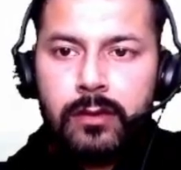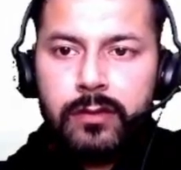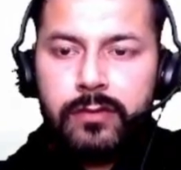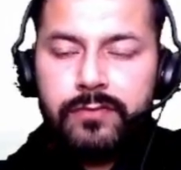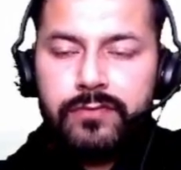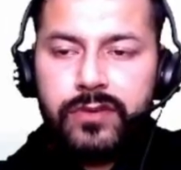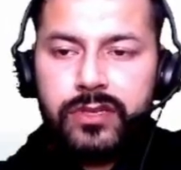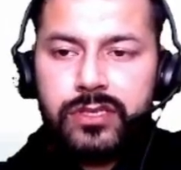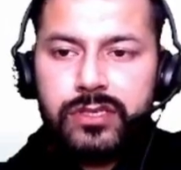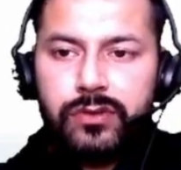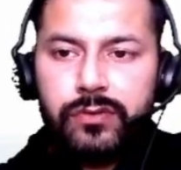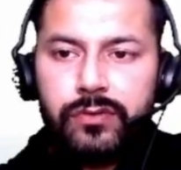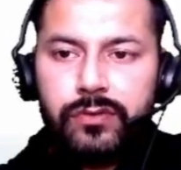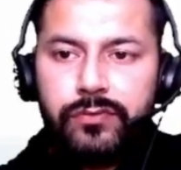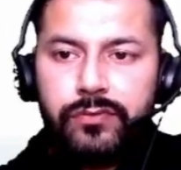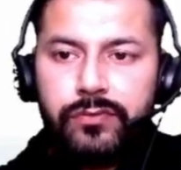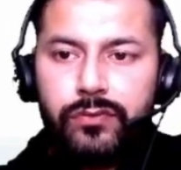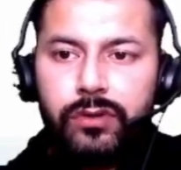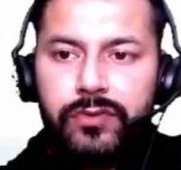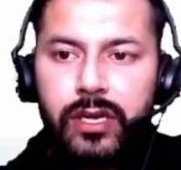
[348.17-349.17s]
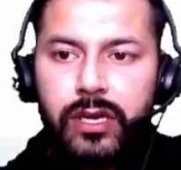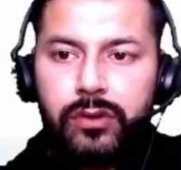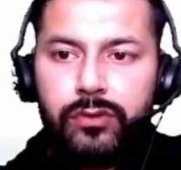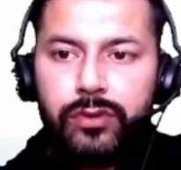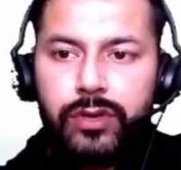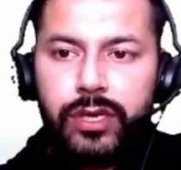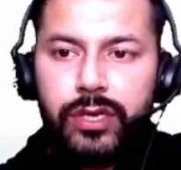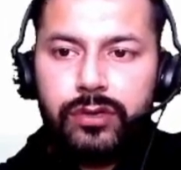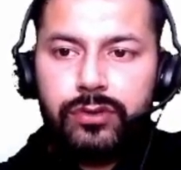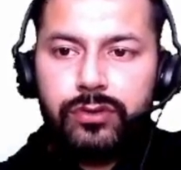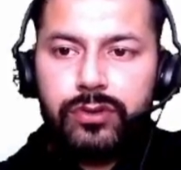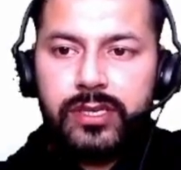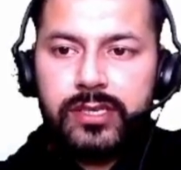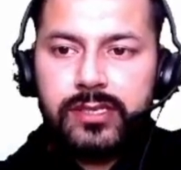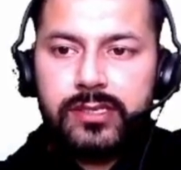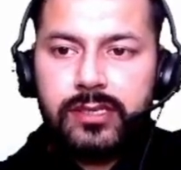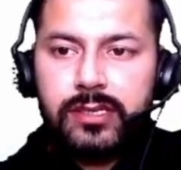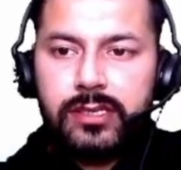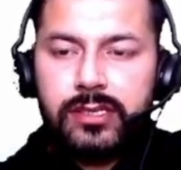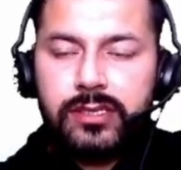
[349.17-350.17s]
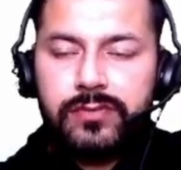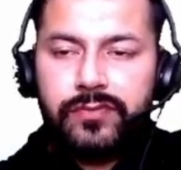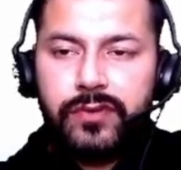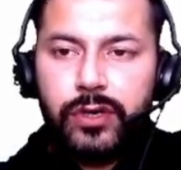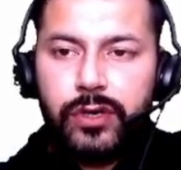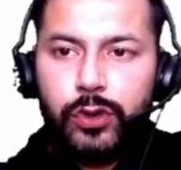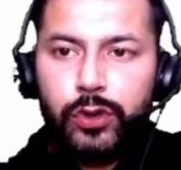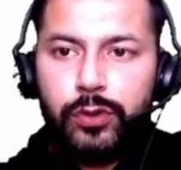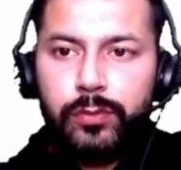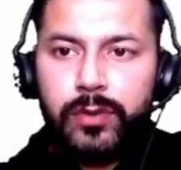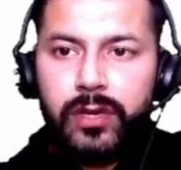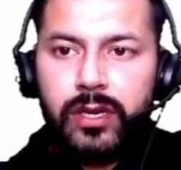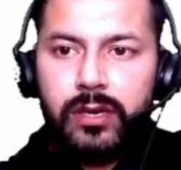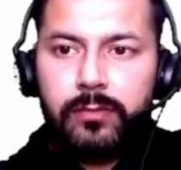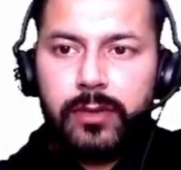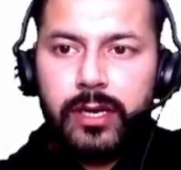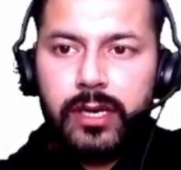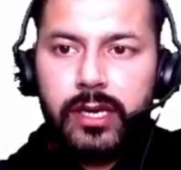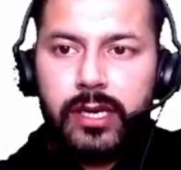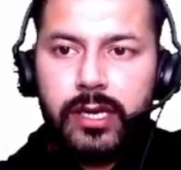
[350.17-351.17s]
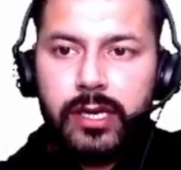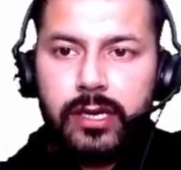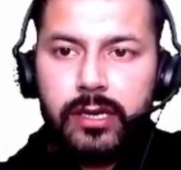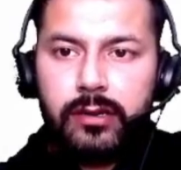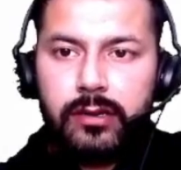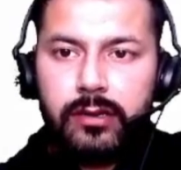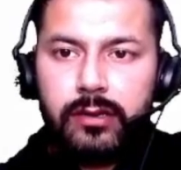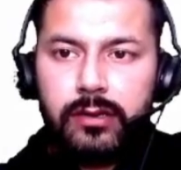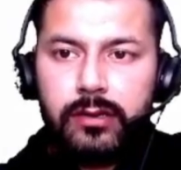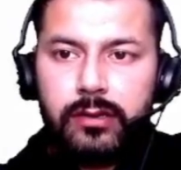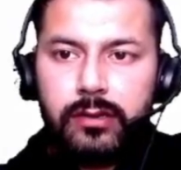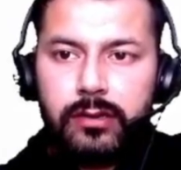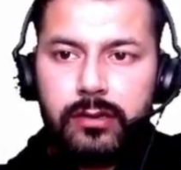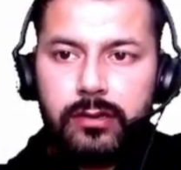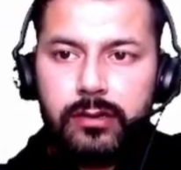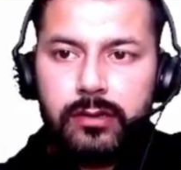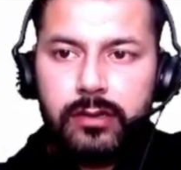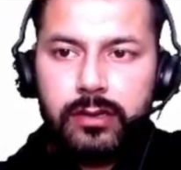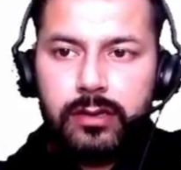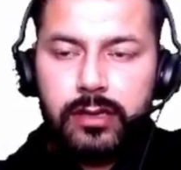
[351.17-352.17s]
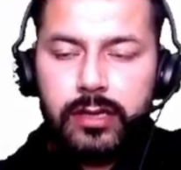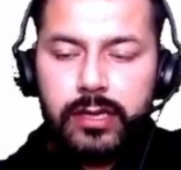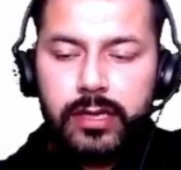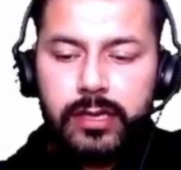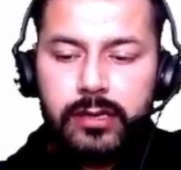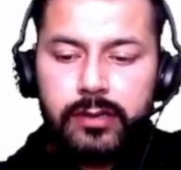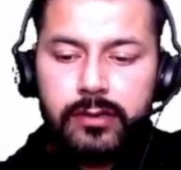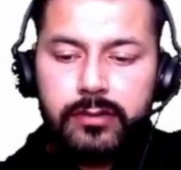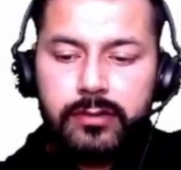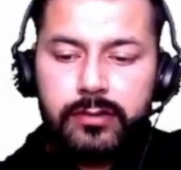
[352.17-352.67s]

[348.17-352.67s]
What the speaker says: First of all, we are going to discuss what do you mean by error.